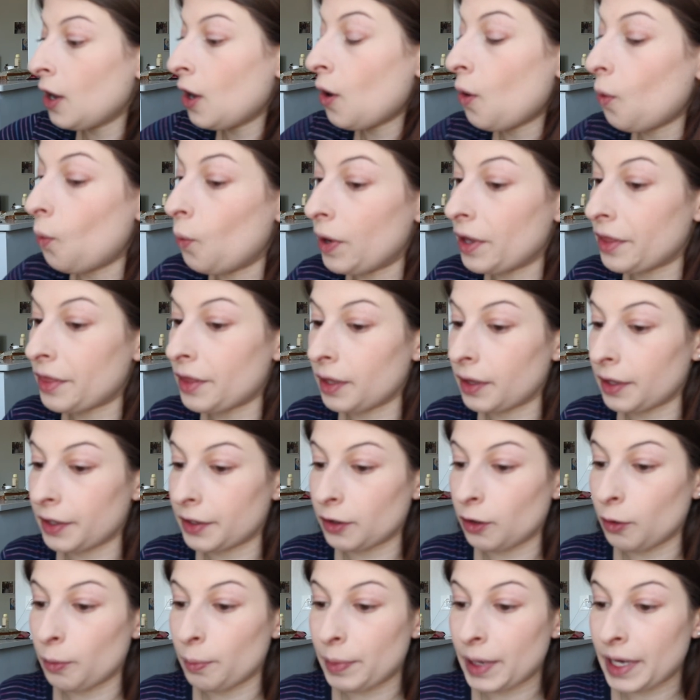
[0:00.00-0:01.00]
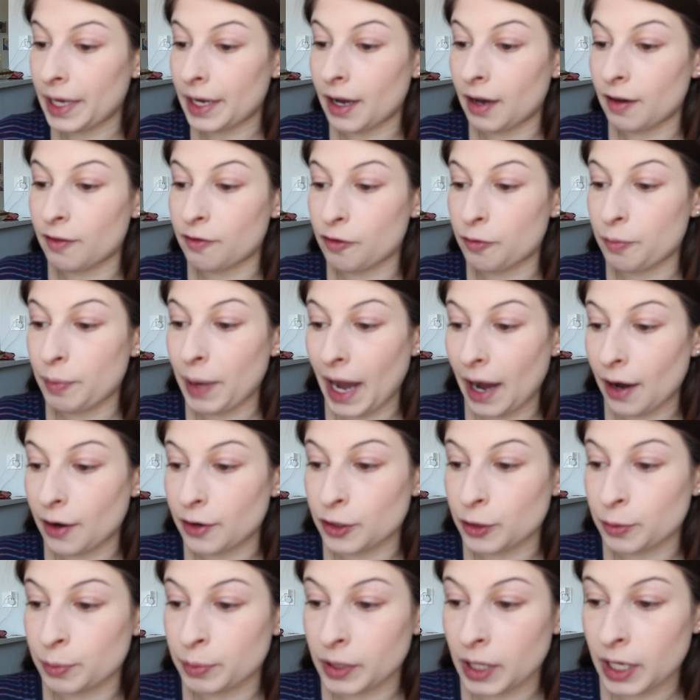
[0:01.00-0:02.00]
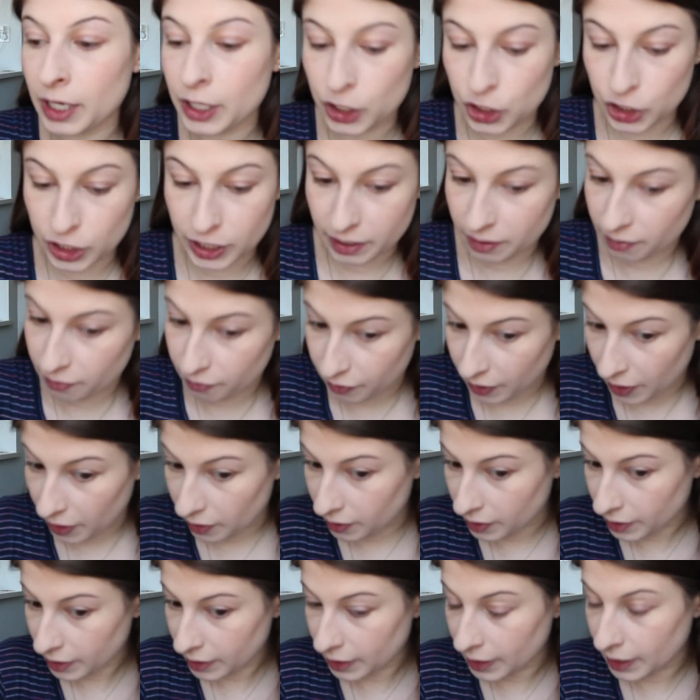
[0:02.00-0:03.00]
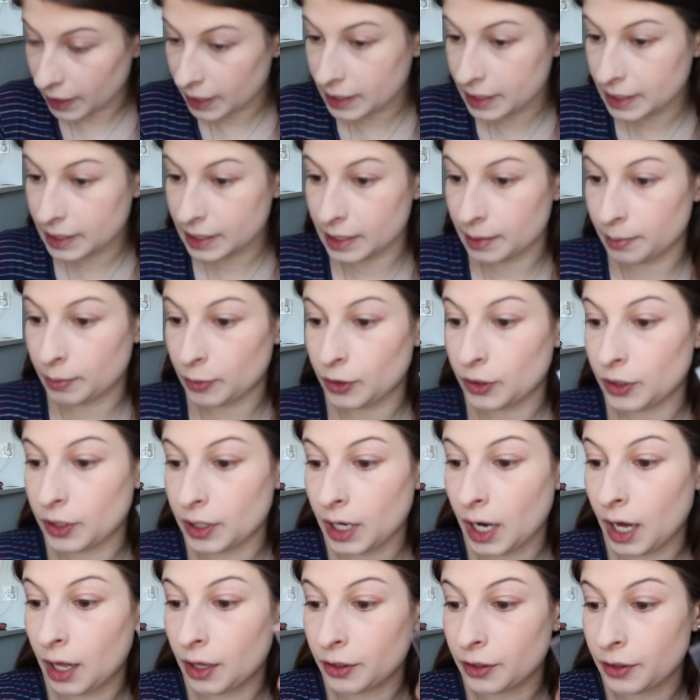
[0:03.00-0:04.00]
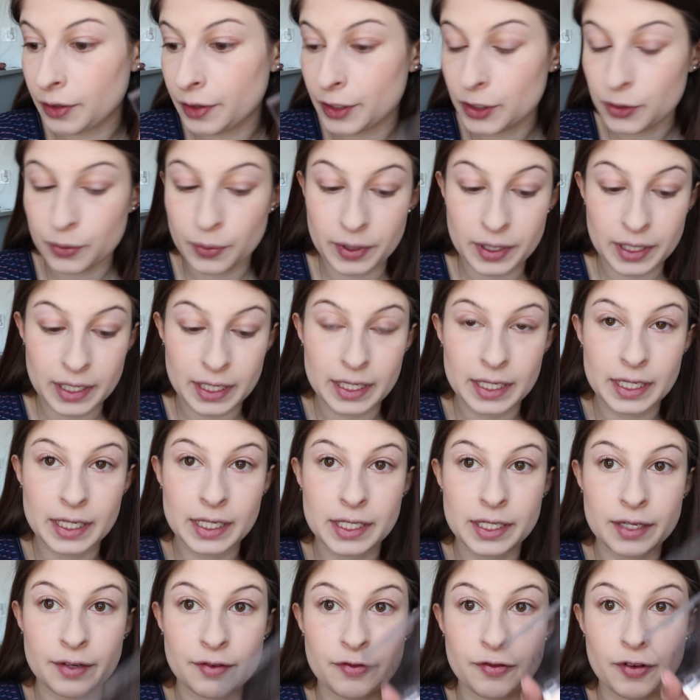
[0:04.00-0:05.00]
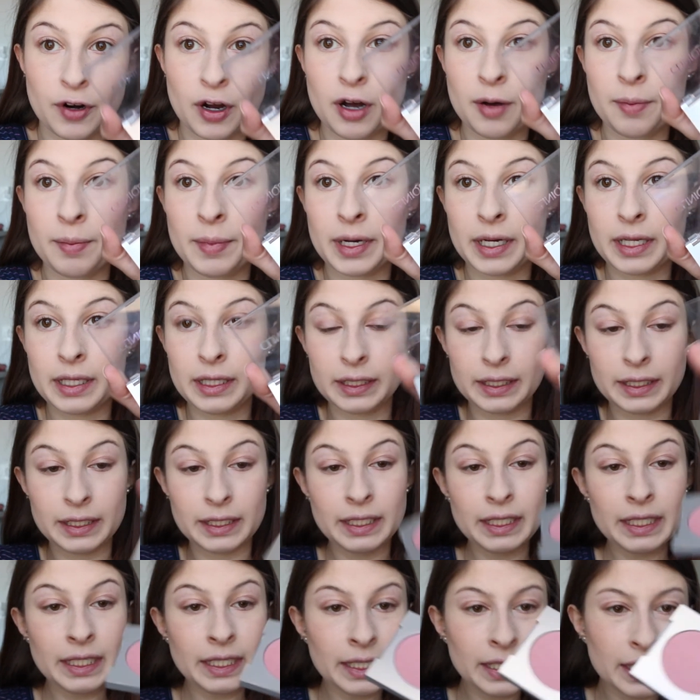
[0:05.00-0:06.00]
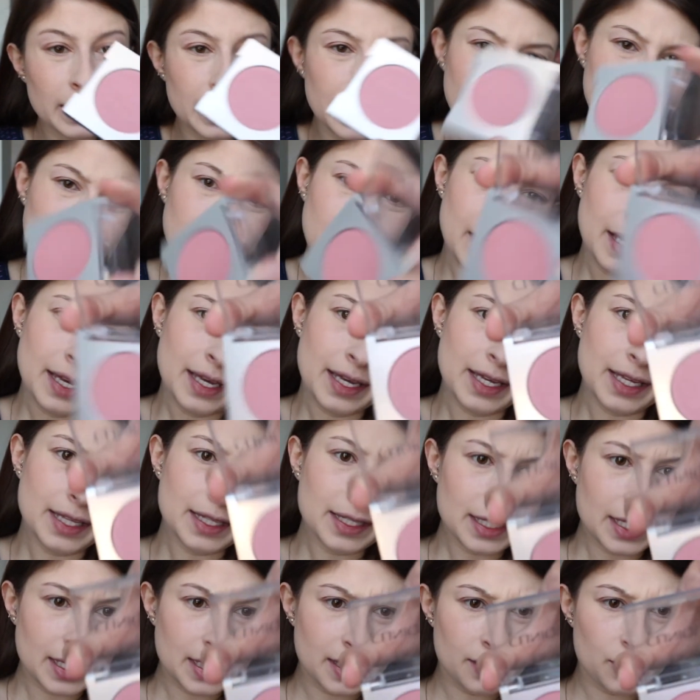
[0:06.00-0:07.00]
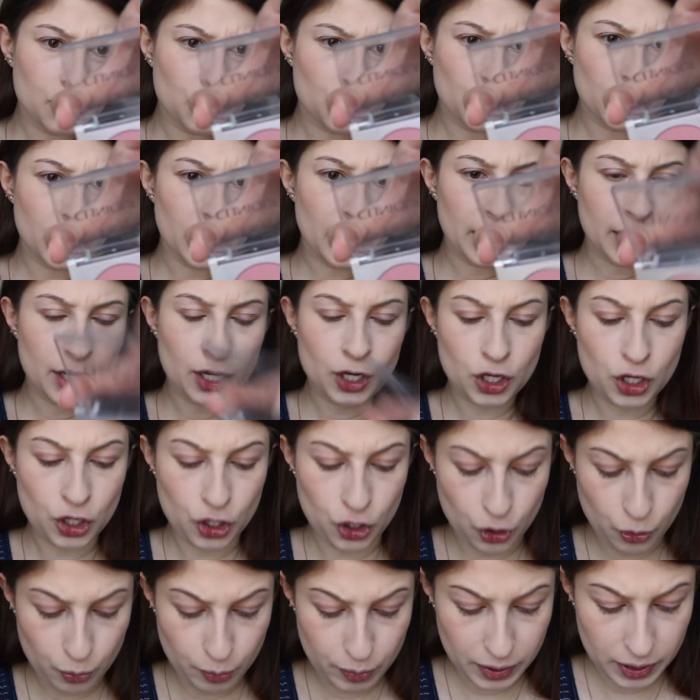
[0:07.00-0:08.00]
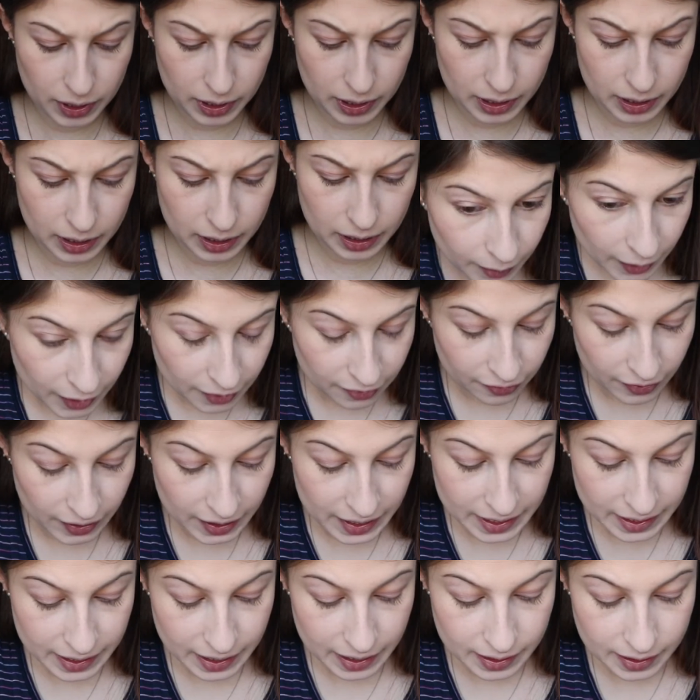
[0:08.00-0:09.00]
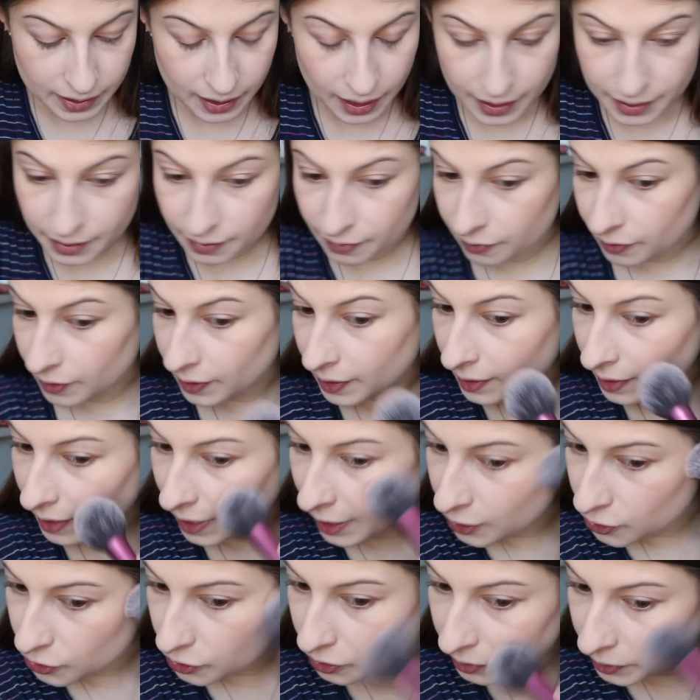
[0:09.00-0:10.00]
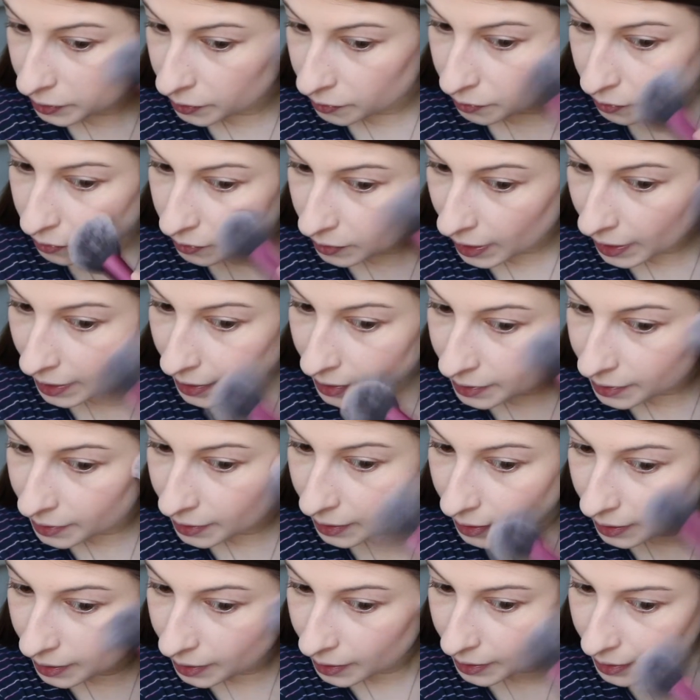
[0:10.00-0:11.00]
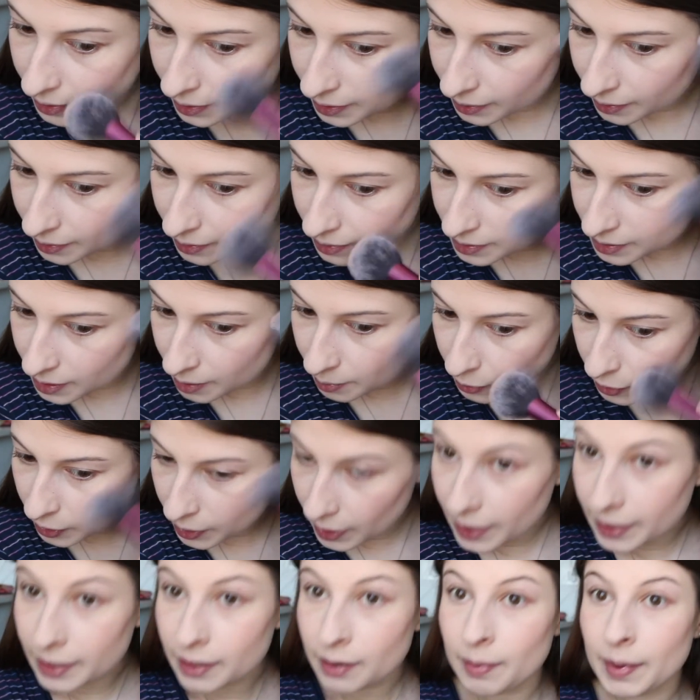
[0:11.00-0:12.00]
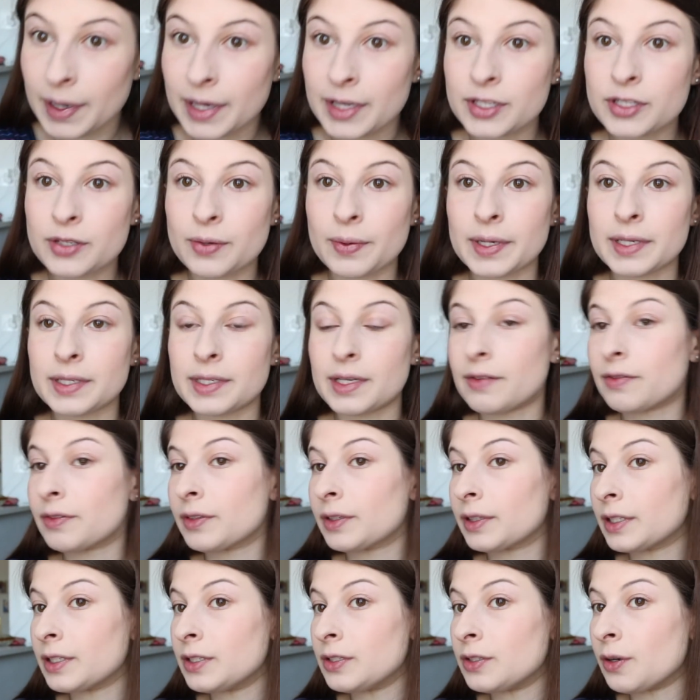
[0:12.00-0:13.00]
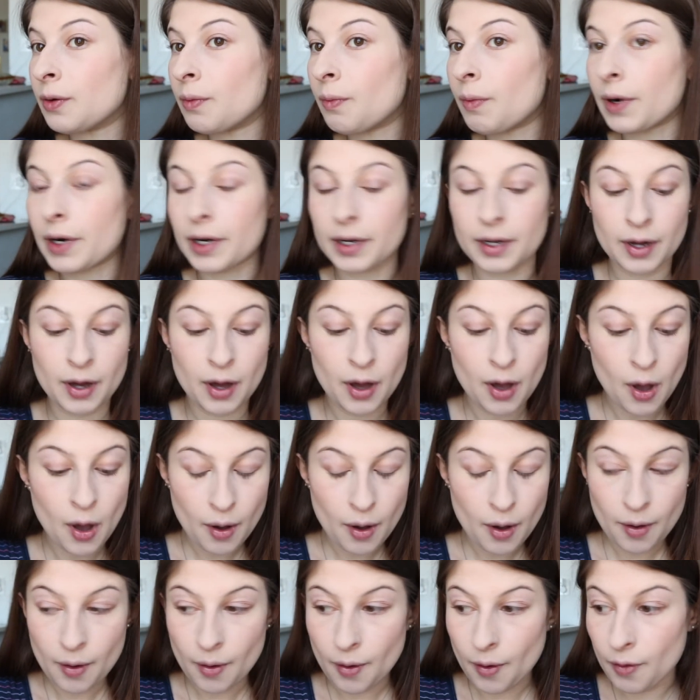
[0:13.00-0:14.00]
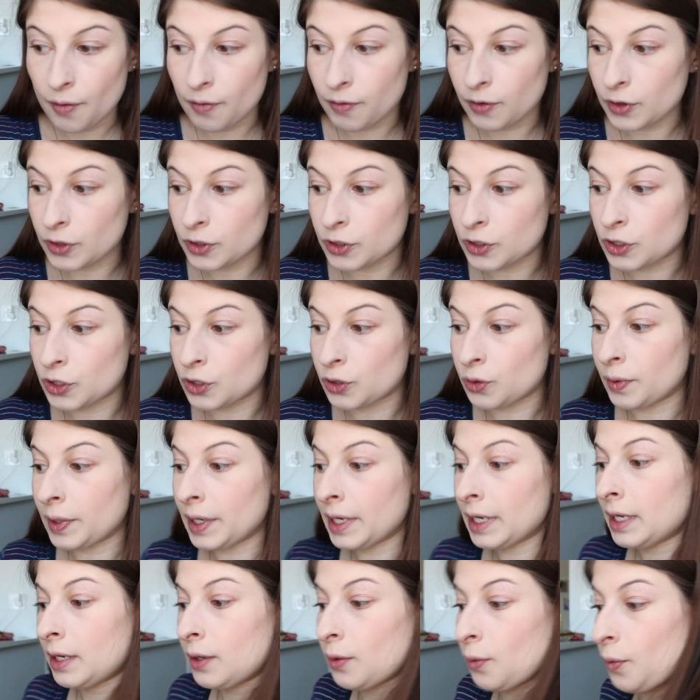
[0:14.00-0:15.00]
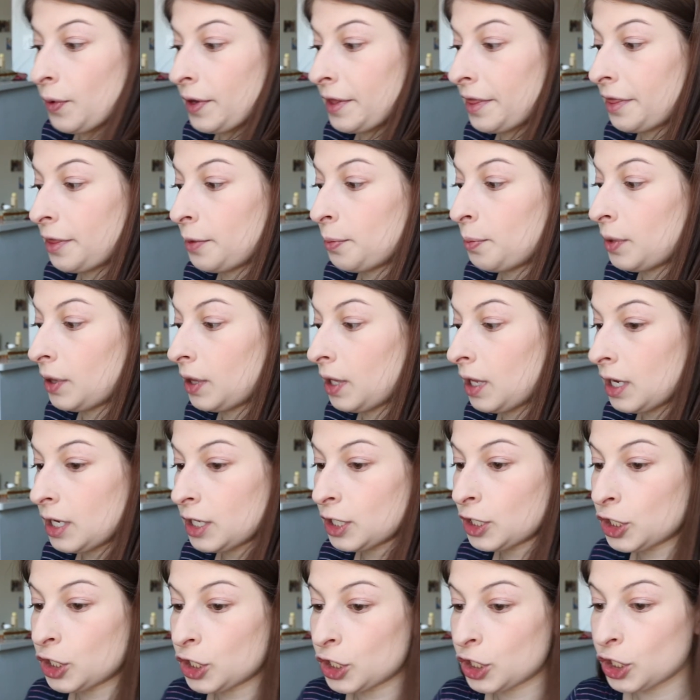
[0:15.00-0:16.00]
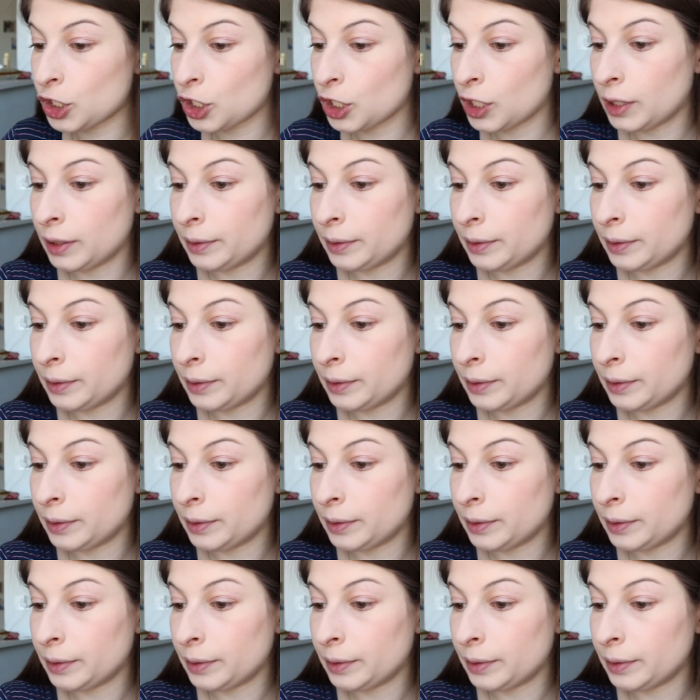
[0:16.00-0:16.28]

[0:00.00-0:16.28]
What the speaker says: with a little bit of powder blush in a very similar color. This one is from Clinique. It's in the shade Cupid. My face gets kind of naturally red in the summer anyway, so I definitely don't want to overdo it with the blush.